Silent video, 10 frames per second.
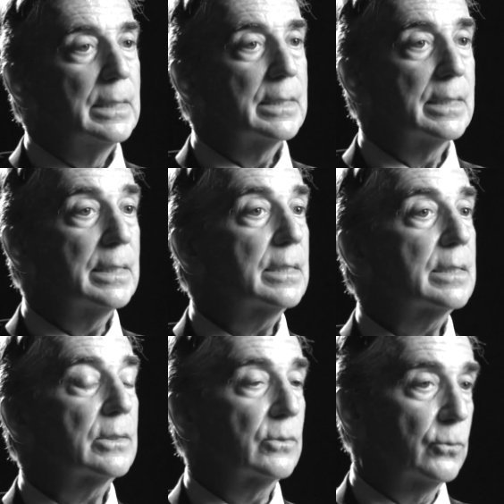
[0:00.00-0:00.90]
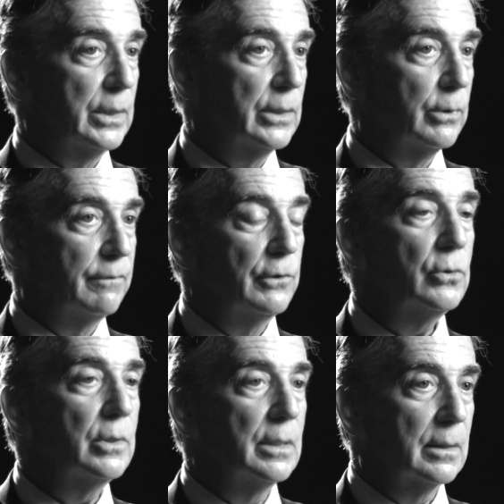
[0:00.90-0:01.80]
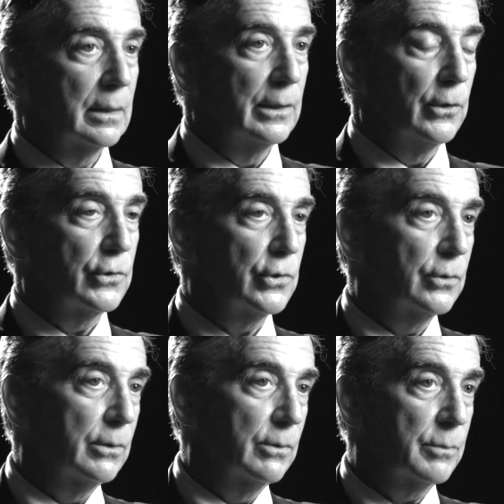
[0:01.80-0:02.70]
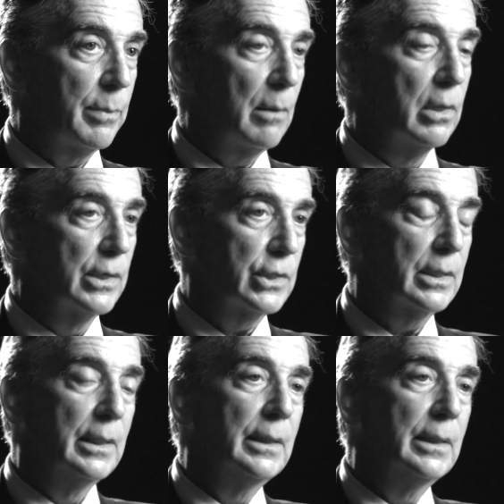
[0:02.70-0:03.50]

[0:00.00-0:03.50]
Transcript: since we reviewed literature that was published,